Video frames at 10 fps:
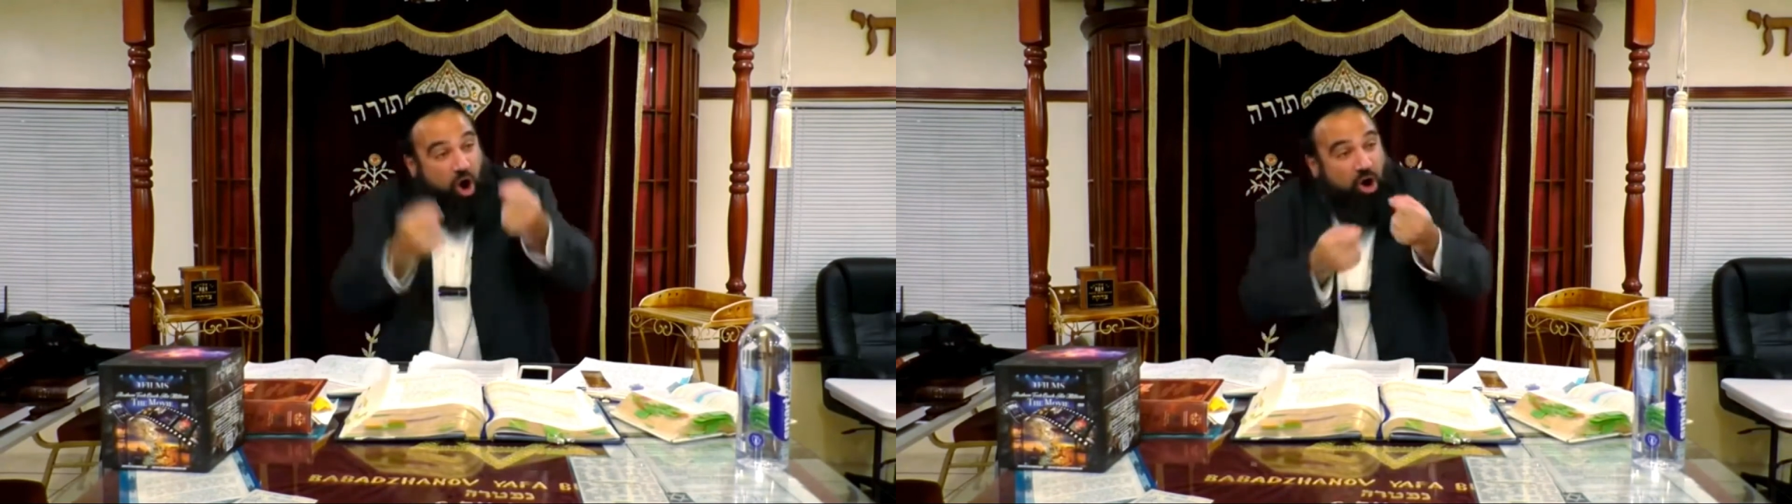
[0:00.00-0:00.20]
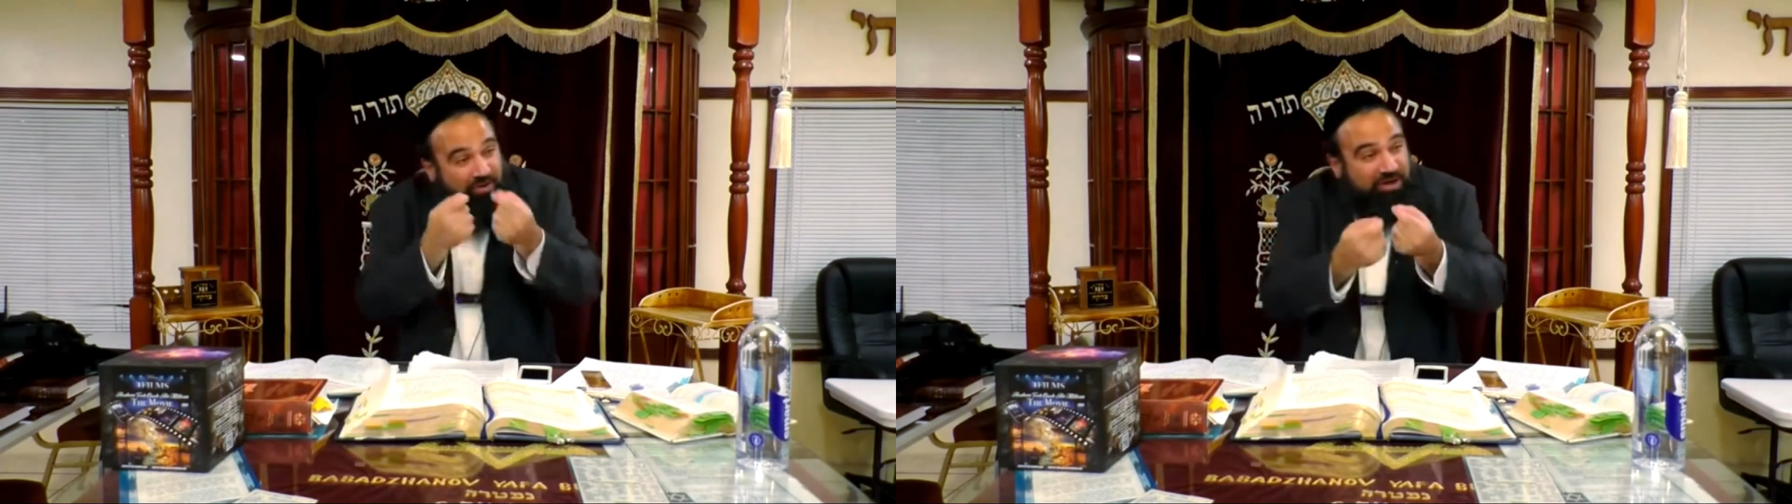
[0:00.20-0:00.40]

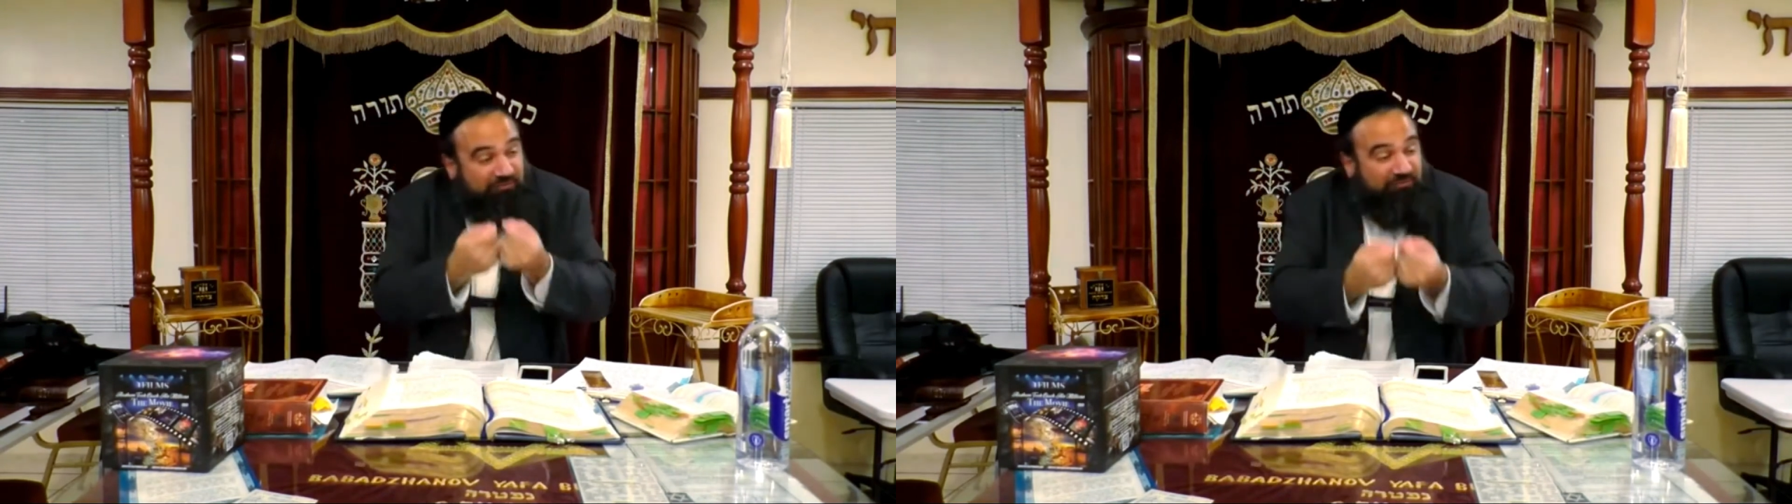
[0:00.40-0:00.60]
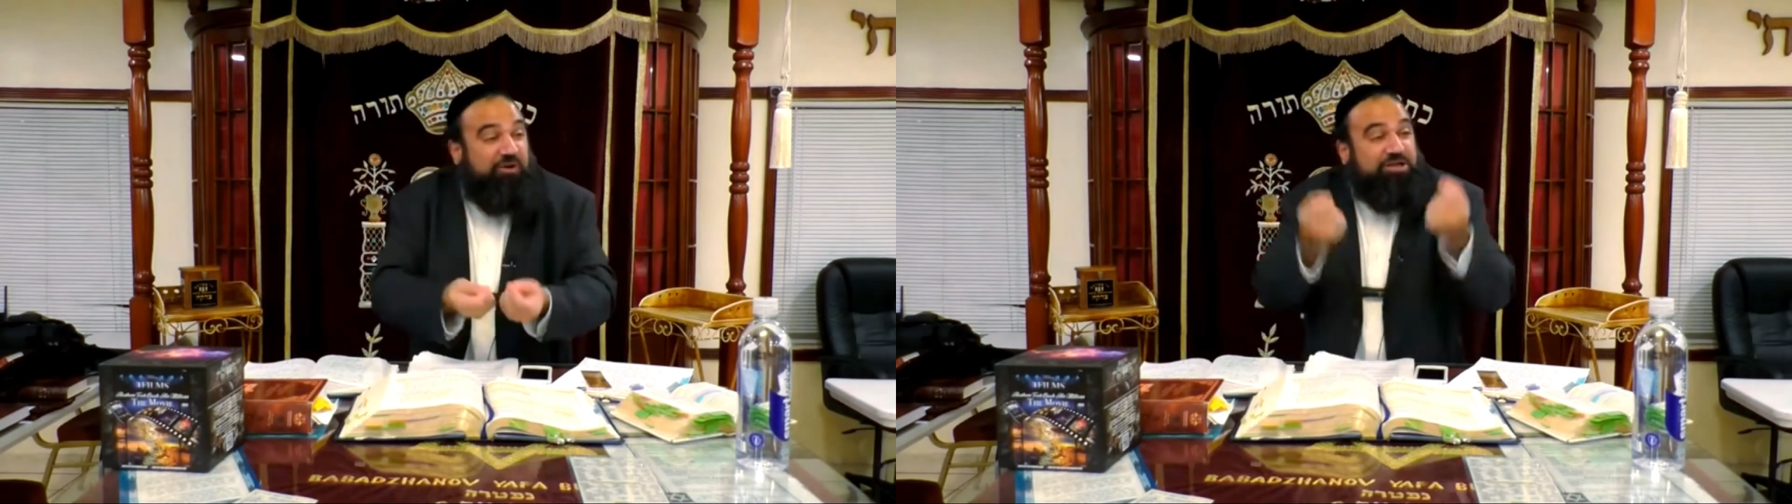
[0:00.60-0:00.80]

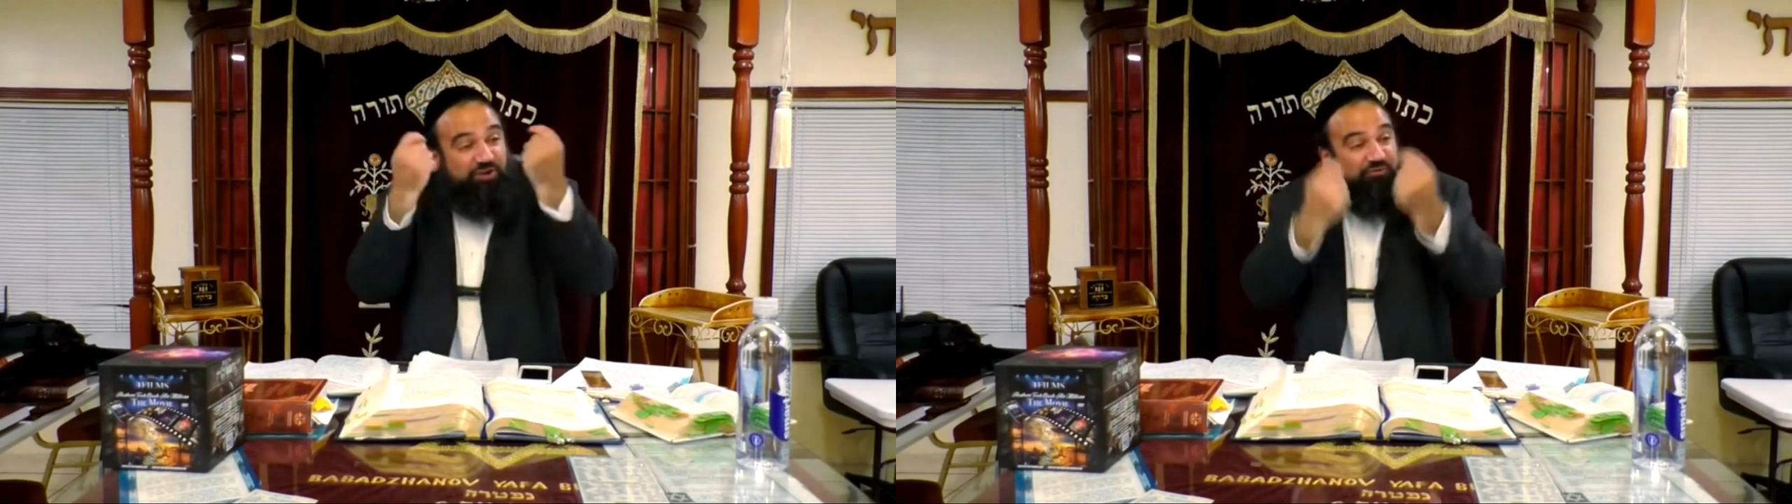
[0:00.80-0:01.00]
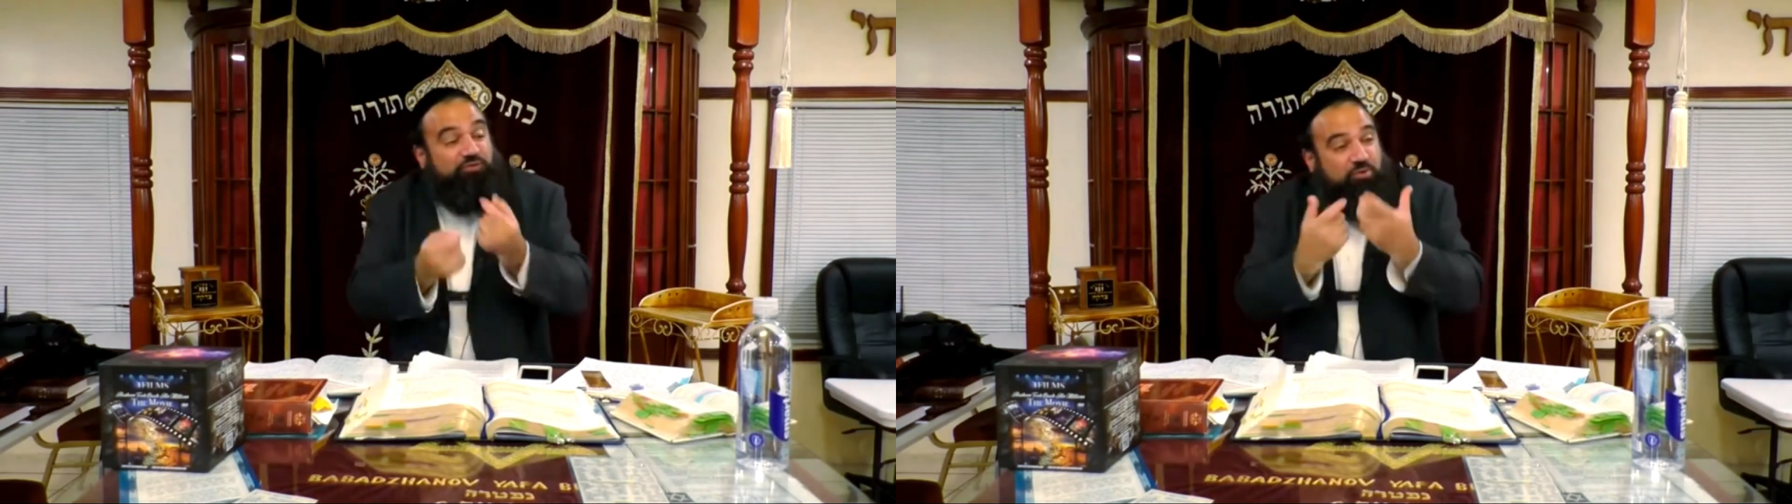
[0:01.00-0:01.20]
already
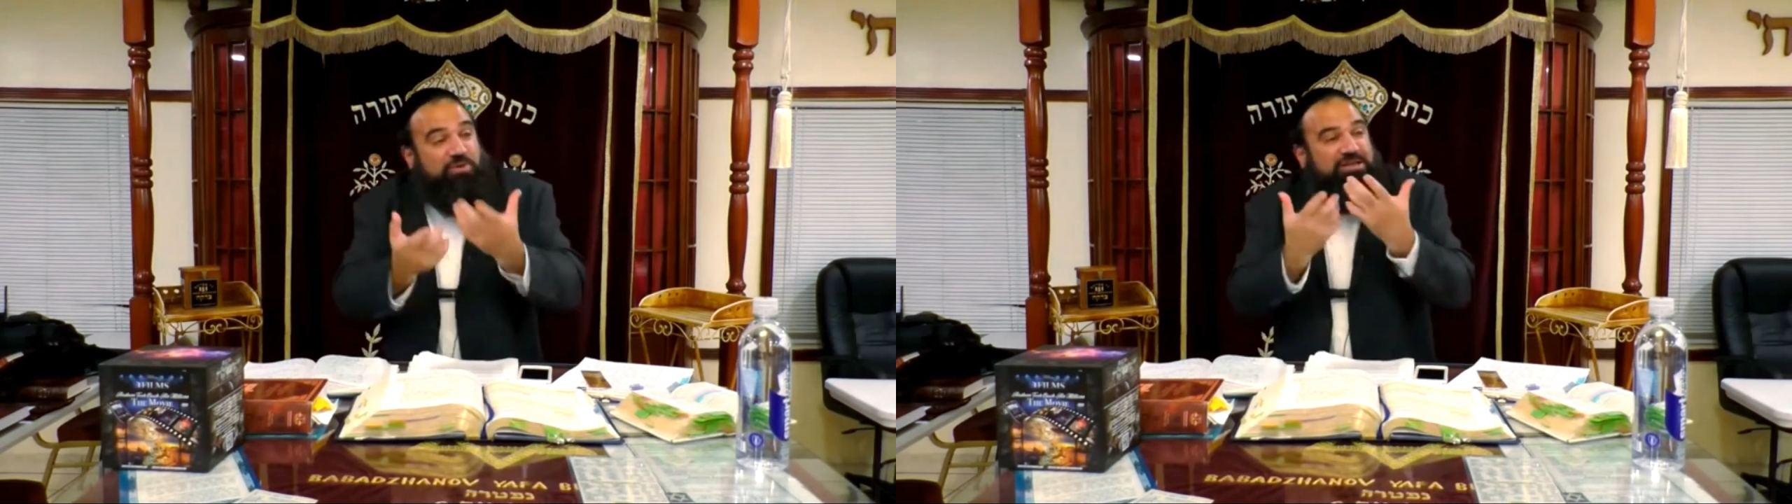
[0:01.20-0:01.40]
finished a few